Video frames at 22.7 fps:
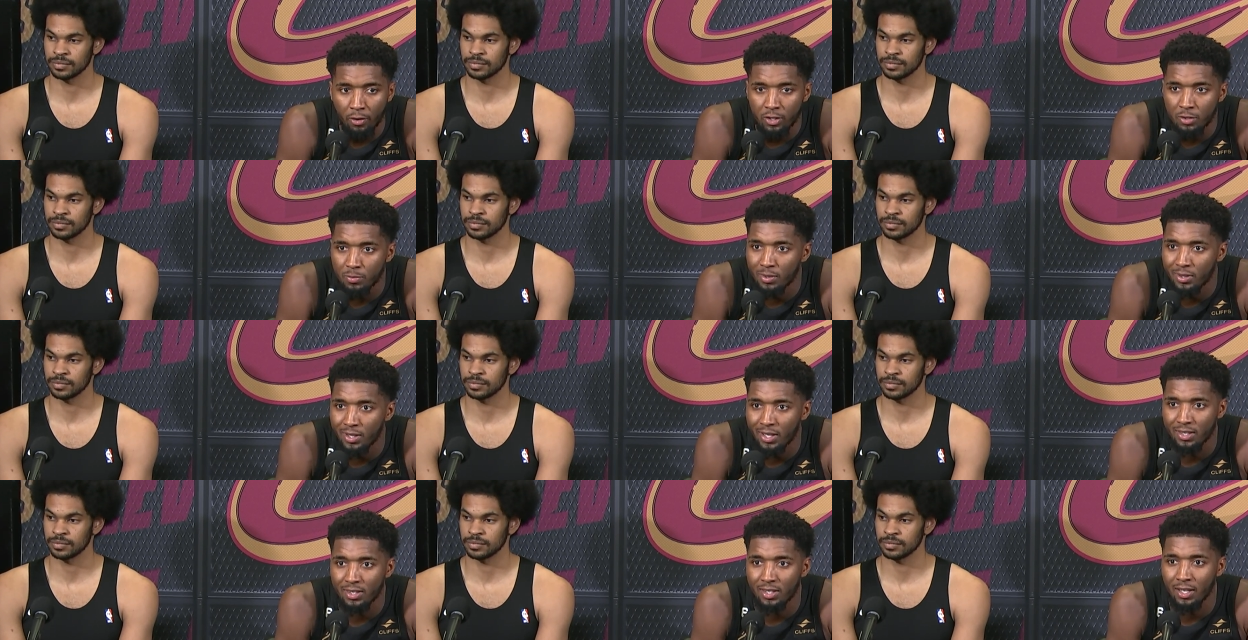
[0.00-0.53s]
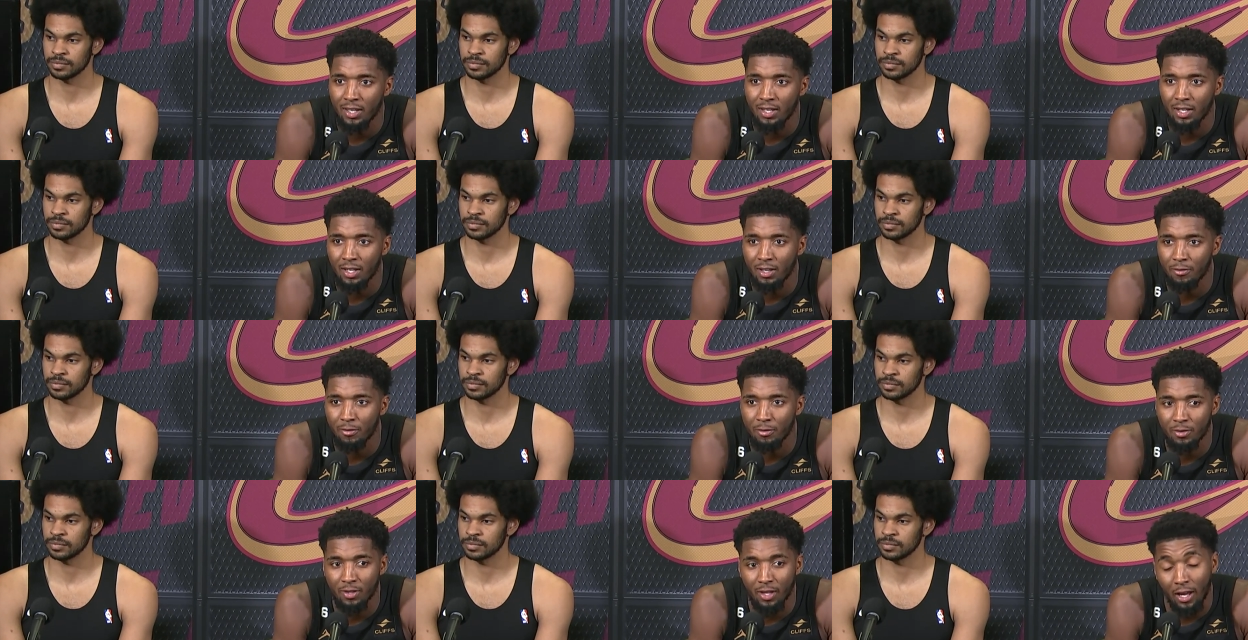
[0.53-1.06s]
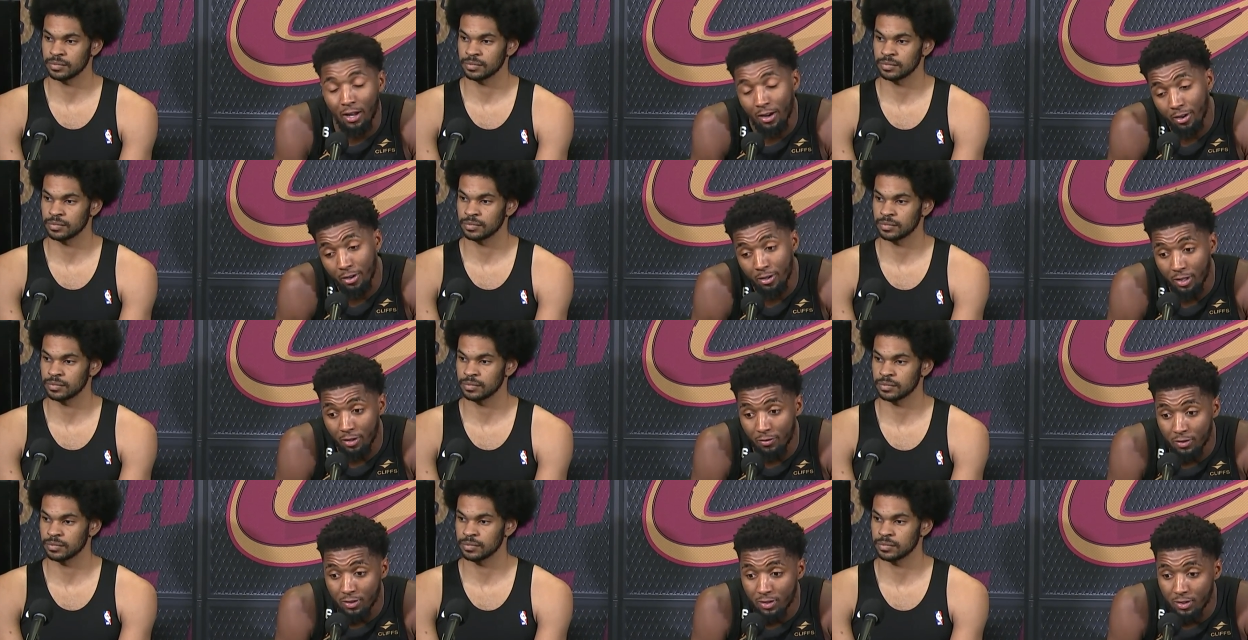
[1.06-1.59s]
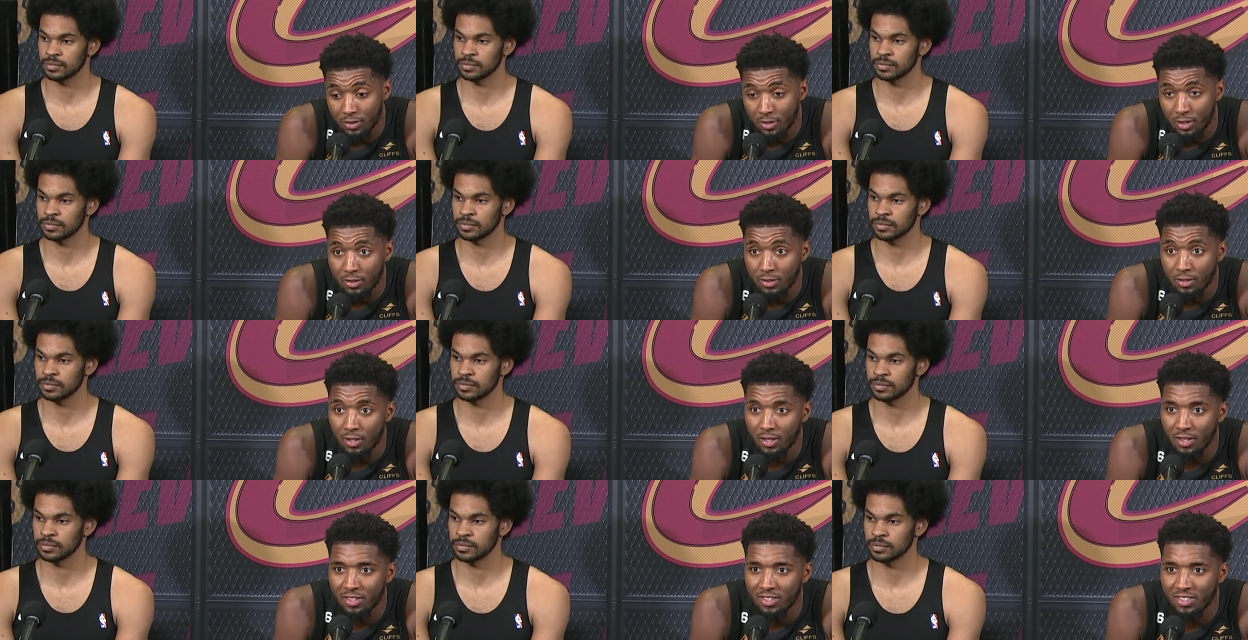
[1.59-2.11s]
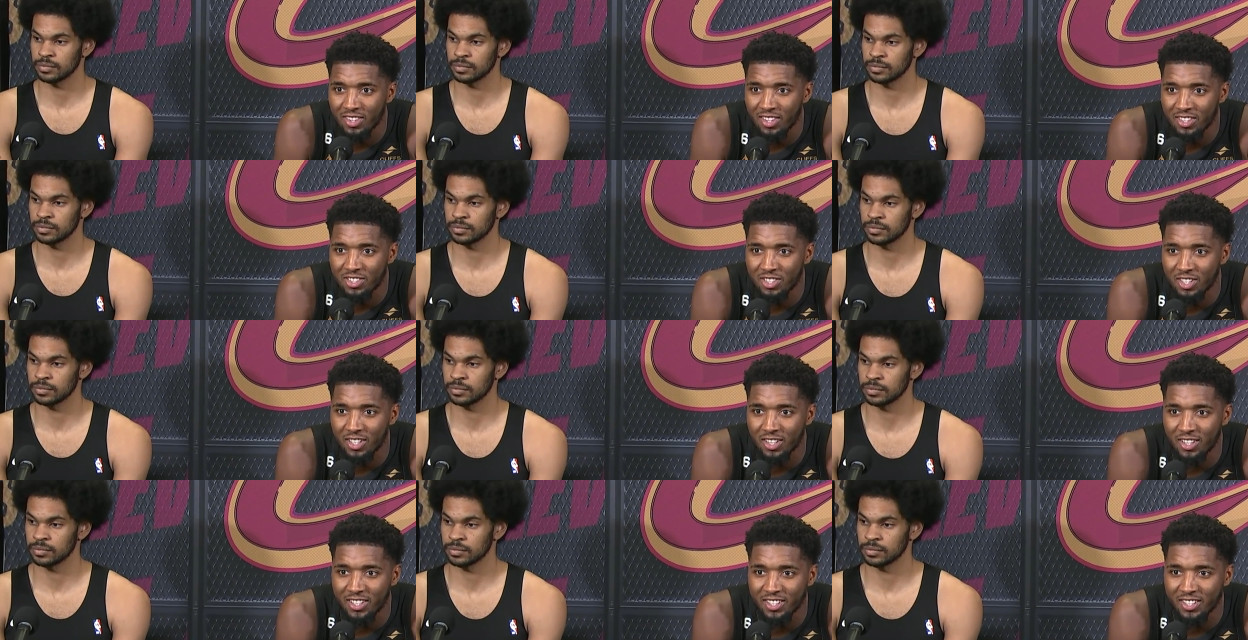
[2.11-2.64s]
Speaker 1: been like that. Even I heard even since the, the G League